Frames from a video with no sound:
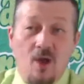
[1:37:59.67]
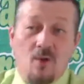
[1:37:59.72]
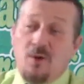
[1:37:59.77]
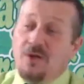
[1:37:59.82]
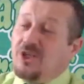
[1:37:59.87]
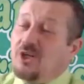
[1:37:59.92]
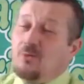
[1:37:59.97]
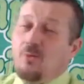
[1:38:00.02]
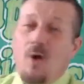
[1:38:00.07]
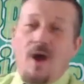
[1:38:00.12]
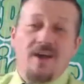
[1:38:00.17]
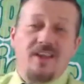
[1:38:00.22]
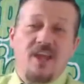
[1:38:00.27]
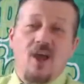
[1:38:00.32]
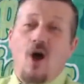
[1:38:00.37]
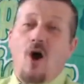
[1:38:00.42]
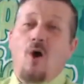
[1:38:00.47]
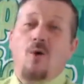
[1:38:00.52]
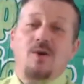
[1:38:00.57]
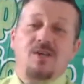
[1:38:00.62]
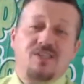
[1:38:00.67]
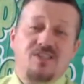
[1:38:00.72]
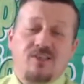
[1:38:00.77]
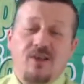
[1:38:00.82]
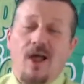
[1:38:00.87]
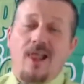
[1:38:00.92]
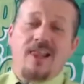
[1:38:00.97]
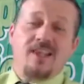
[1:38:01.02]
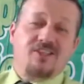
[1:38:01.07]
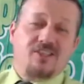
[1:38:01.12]
which is why they always
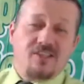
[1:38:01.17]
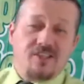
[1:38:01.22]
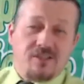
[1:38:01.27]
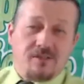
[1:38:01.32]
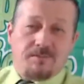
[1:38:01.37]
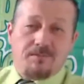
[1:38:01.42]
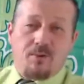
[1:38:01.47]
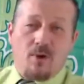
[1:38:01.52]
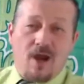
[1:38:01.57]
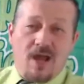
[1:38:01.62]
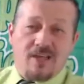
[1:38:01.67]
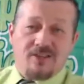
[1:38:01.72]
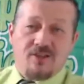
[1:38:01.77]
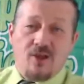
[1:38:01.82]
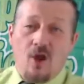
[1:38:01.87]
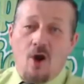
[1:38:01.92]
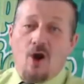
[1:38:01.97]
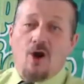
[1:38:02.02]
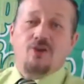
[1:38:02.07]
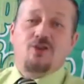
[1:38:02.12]
silence and suppress or